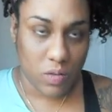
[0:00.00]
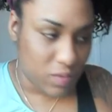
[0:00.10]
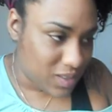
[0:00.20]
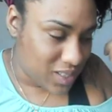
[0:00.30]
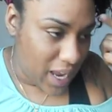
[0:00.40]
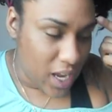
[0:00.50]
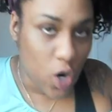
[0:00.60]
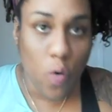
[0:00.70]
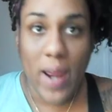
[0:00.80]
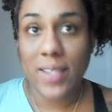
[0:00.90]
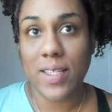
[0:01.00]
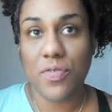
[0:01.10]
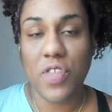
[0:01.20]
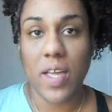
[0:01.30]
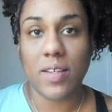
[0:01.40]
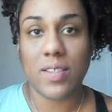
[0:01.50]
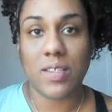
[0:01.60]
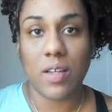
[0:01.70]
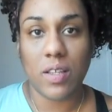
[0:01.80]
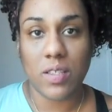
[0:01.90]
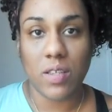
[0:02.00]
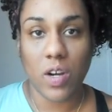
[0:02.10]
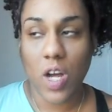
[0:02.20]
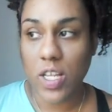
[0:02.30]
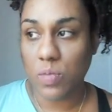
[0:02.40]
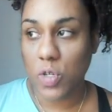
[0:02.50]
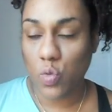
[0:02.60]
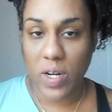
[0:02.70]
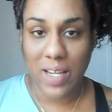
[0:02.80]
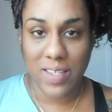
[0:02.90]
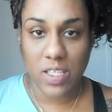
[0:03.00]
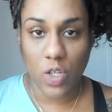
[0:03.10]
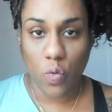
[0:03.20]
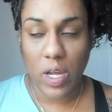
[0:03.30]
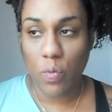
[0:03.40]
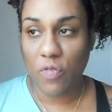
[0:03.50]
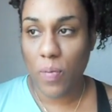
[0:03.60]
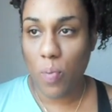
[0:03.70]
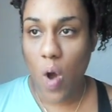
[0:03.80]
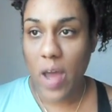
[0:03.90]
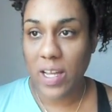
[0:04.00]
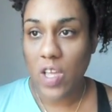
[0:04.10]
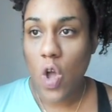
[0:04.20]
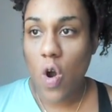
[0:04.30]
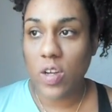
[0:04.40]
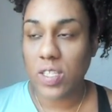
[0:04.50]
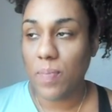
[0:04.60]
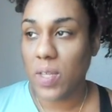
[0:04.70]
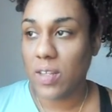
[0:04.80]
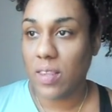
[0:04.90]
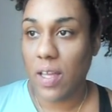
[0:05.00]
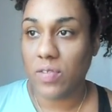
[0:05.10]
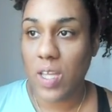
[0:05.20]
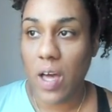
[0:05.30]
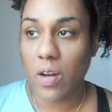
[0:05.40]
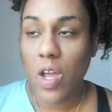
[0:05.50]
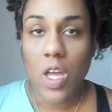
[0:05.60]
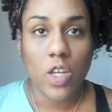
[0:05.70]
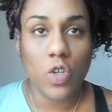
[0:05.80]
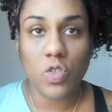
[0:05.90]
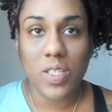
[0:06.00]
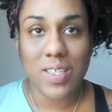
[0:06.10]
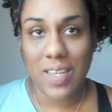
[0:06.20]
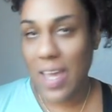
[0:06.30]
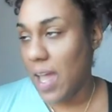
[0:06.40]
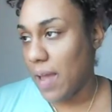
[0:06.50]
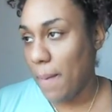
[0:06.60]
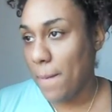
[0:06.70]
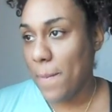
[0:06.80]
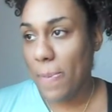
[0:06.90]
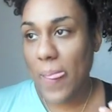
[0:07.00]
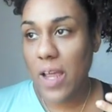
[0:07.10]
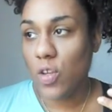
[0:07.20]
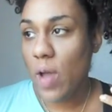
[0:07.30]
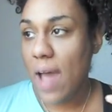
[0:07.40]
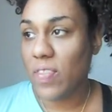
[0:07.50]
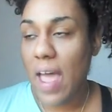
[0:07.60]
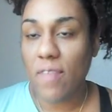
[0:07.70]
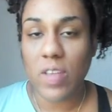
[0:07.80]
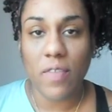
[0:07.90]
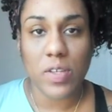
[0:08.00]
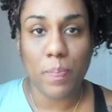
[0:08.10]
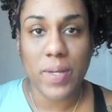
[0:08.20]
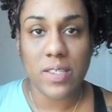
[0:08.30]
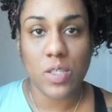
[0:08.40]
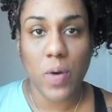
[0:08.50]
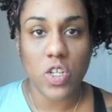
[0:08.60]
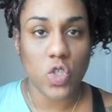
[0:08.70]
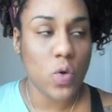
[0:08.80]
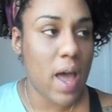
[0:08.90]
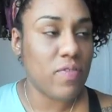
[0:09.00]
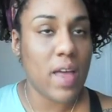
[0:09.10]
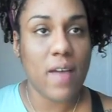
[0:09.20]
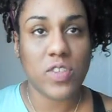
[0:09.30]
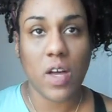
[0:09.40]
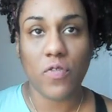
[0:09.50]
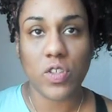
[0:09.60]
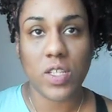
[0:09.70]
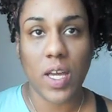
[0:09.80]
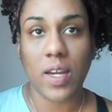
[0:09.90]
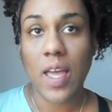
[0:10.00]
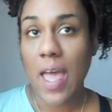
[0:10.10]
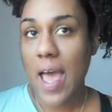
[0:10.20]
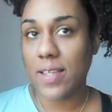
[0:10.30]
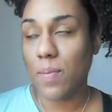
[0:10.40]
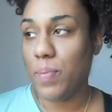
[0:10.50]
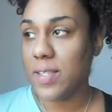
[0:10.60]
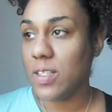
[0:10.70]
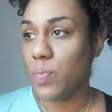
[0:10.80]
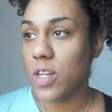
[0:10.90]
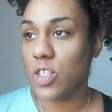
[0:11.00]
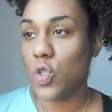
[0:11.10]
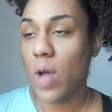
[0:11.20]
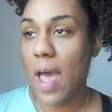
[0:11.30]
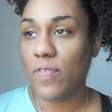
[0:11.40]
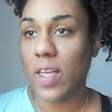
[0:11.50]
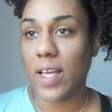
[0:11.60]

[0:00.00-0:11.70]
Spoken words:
saying crazy things to their customers when they disagree with a product or something that they've done. You just can't. You have to as a business person, you have to have tougher skin. As a business person, you have to